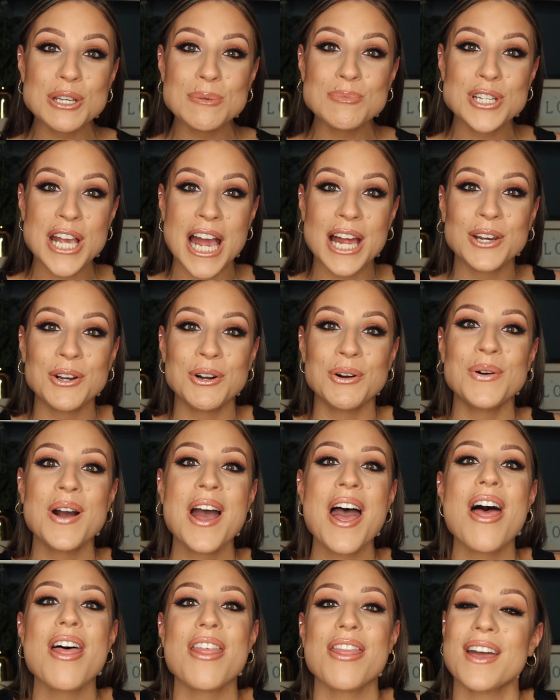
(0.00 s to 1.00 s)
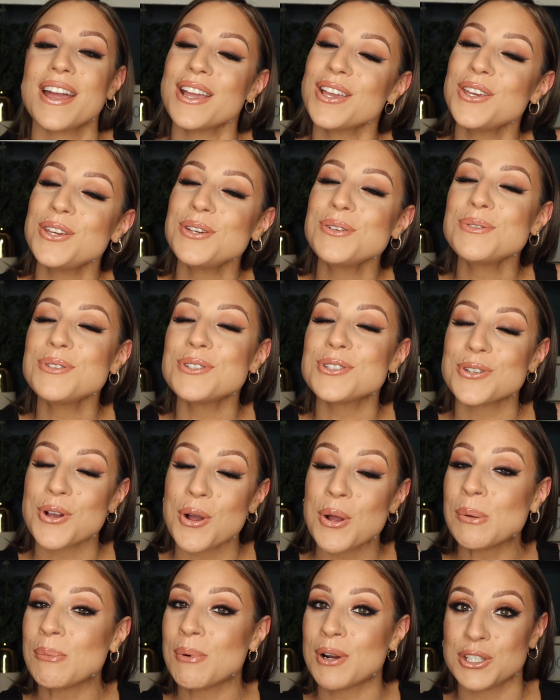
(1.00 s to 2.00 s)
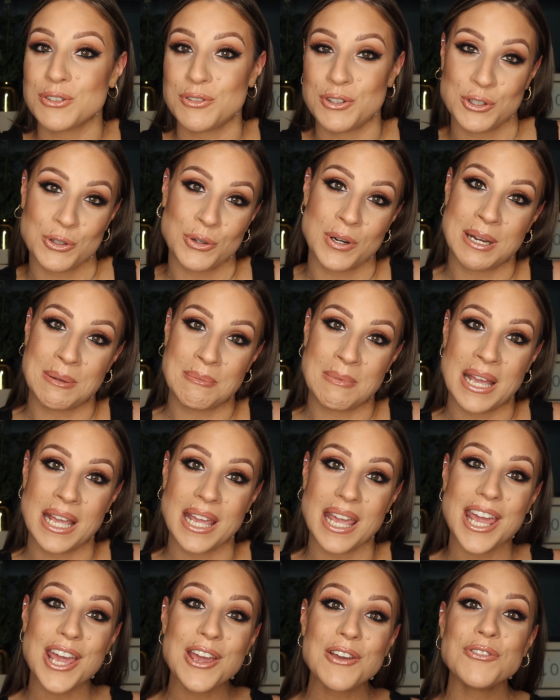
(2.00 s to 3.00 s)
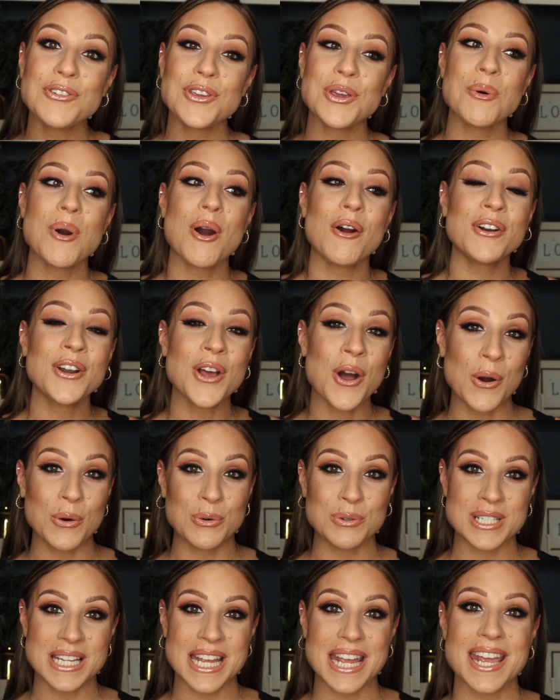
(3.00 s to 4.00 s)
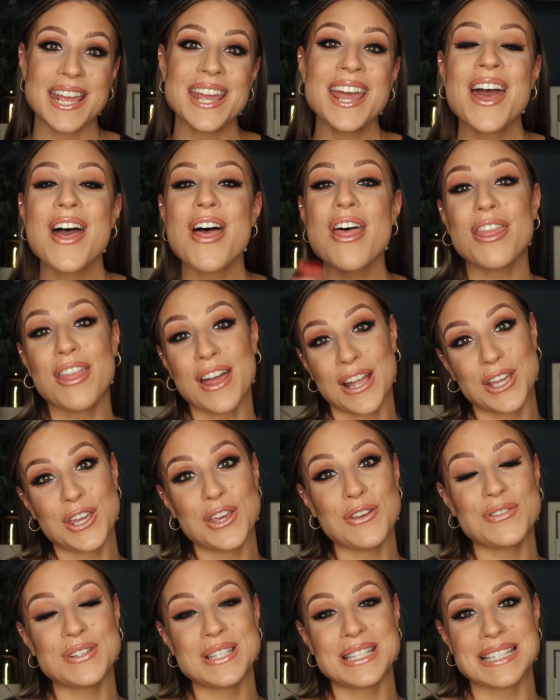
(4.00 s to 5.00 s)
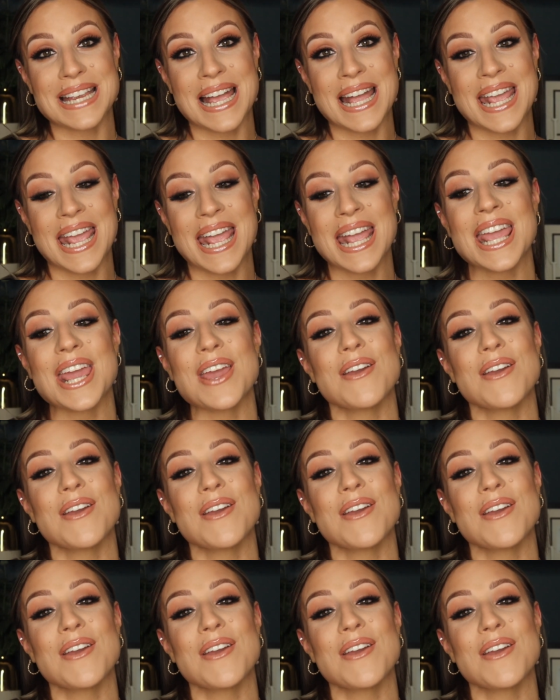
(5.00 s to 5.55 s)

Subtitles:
YouTube channel, thank you so much for joining me. If you are an oldie, thank you for staying.